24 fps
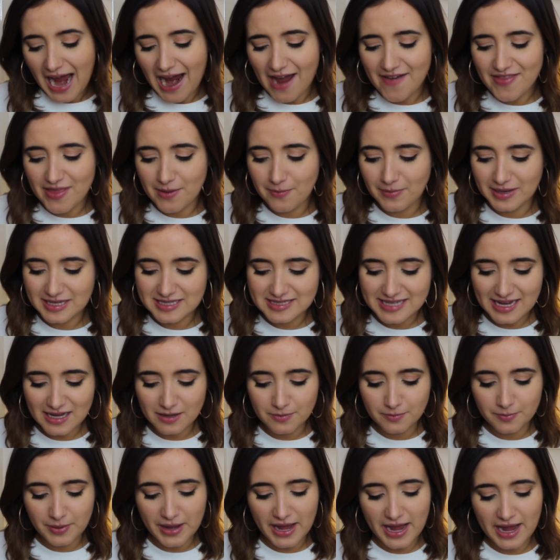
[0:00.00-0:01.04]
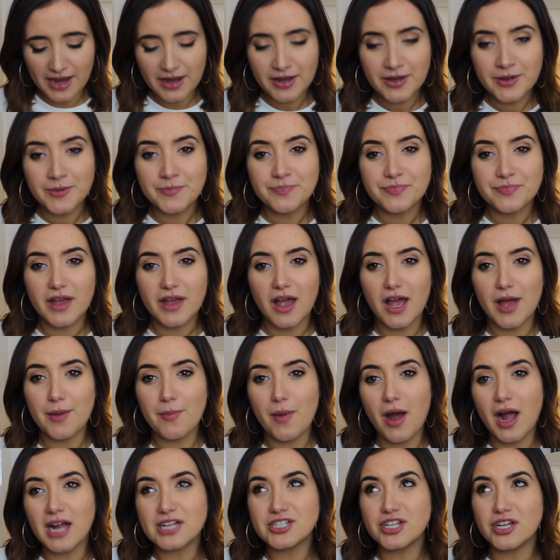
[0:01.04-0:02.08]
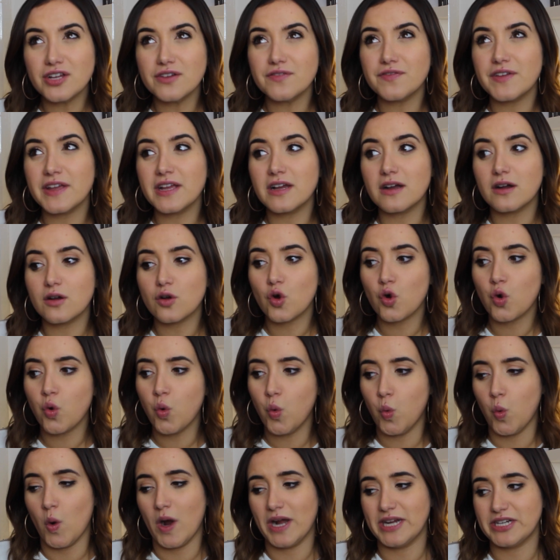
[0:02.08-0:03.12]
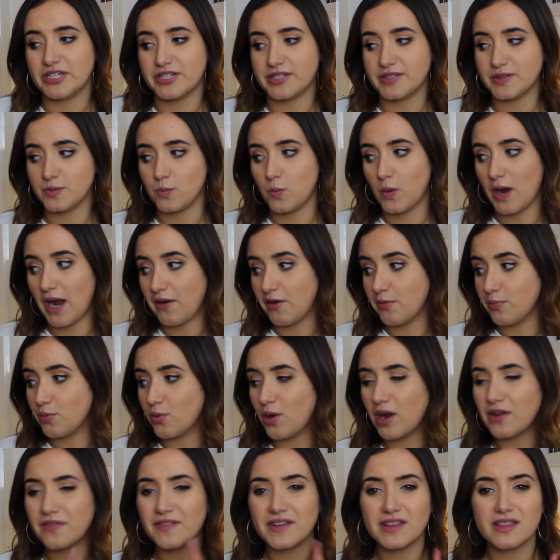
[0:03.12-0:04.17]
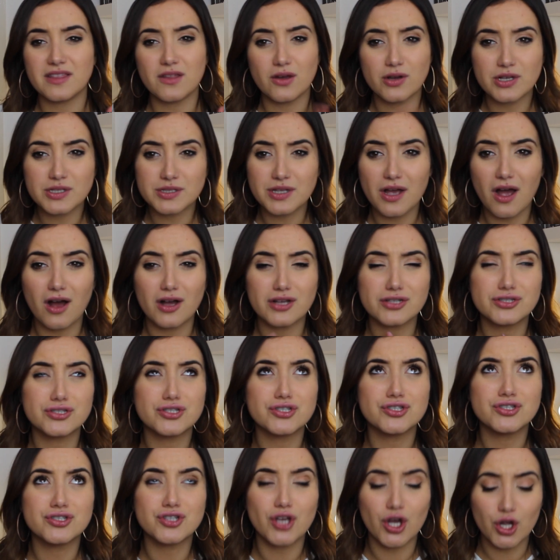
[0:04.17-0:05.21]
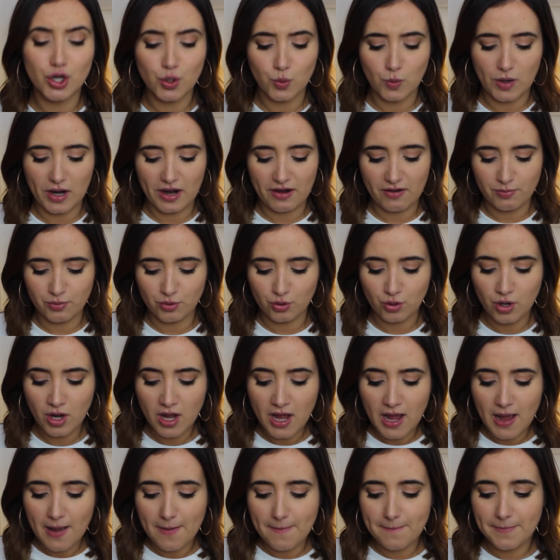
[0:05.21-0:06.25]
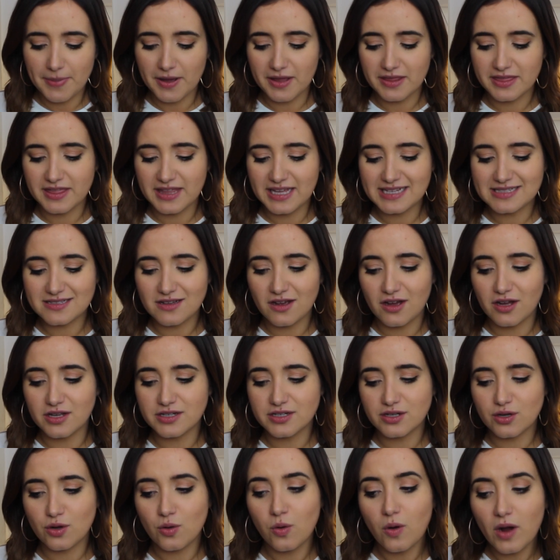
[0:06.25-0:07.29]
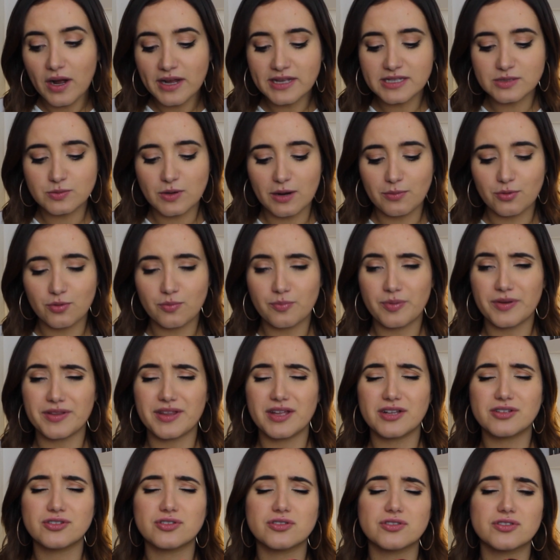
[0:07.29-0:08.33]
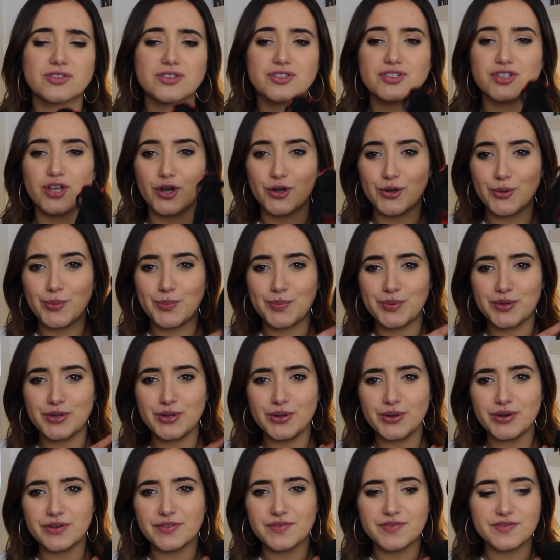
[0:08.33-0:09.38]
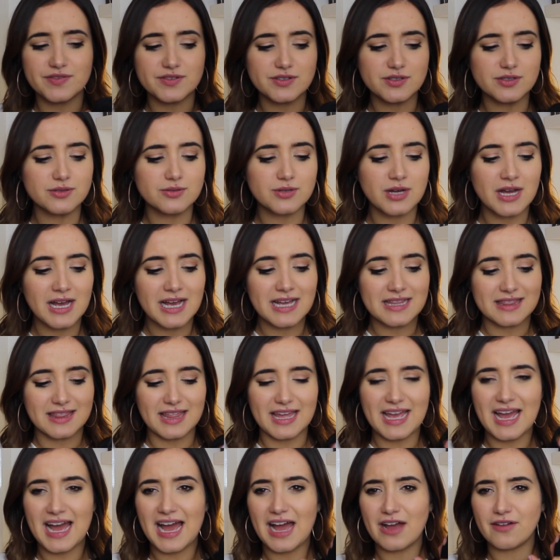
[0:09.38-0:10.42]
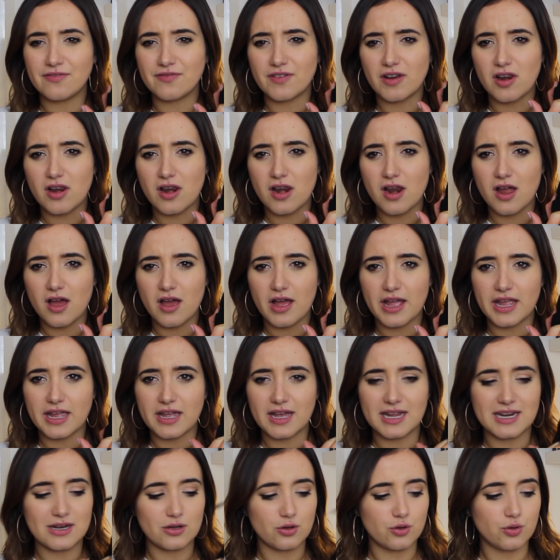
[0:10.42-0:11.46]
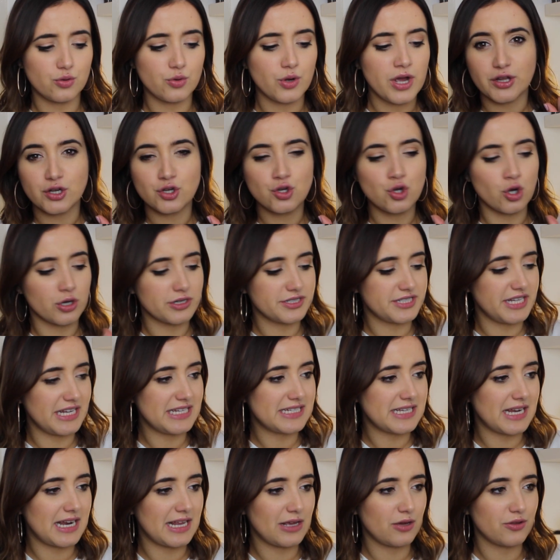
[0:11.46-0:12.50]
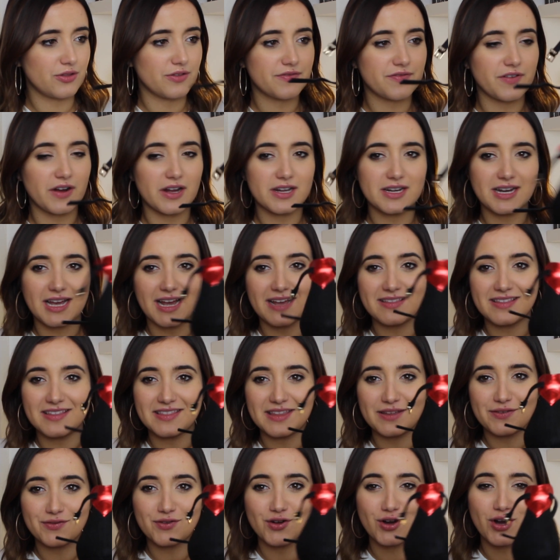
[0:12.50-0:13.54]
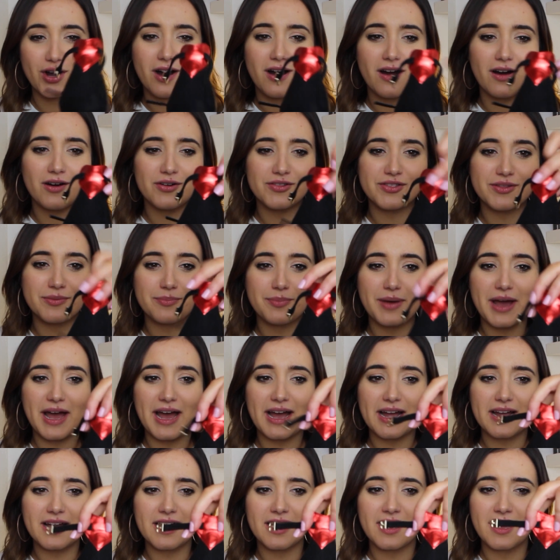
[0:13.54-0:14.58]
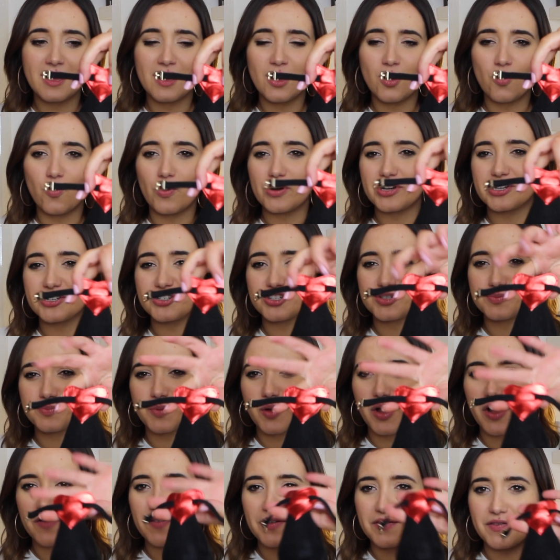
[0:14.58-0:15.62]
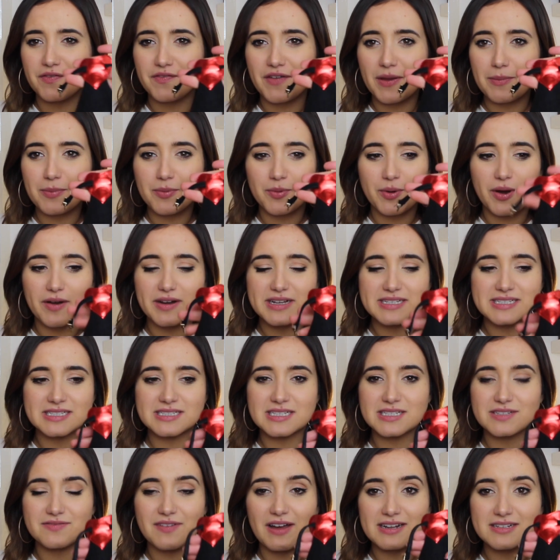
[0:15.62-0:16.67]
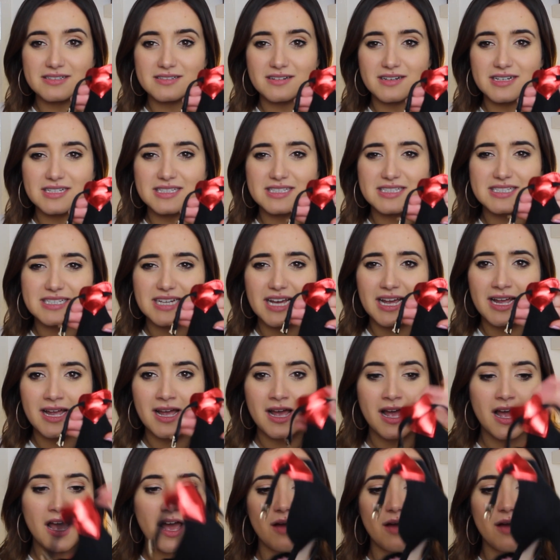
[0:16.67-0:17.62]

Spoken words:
And then my second pair, I don't think are quite as wearable. I think those are so wearable, but these aren't quite as wearable, but they're just so beautiful. They have like a little knot detailing on the front, and then they've got a heart on the back, which is just perfect for February since it's Valentine's Day.